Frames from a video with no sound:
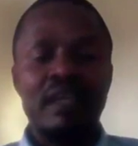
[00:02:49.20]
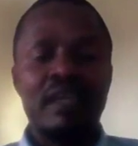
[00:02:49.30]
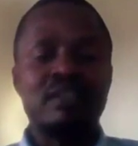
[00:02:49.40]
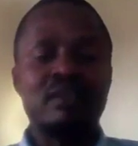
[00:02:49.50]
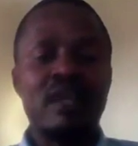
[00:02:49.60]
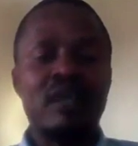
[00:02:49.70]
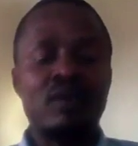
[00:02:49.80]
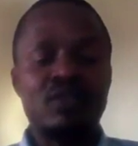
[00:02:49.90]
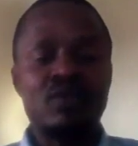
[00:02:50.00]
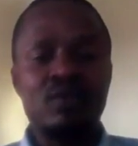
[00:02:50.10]
And so I
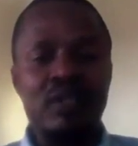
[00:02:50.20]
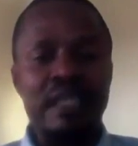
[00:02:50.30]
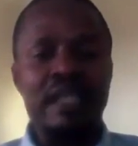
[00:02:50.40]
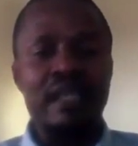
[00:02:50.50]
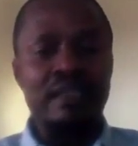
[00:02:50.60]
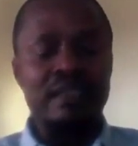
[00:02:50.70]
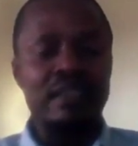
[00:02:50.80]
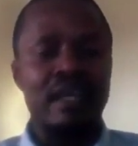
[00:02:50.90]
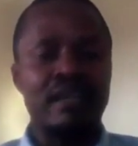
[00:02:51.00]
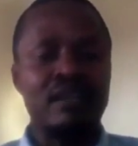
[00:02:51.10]
got to really
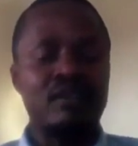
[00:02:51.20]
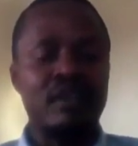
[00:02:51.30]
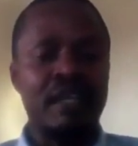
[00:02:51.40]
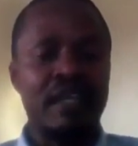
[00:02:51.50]
understand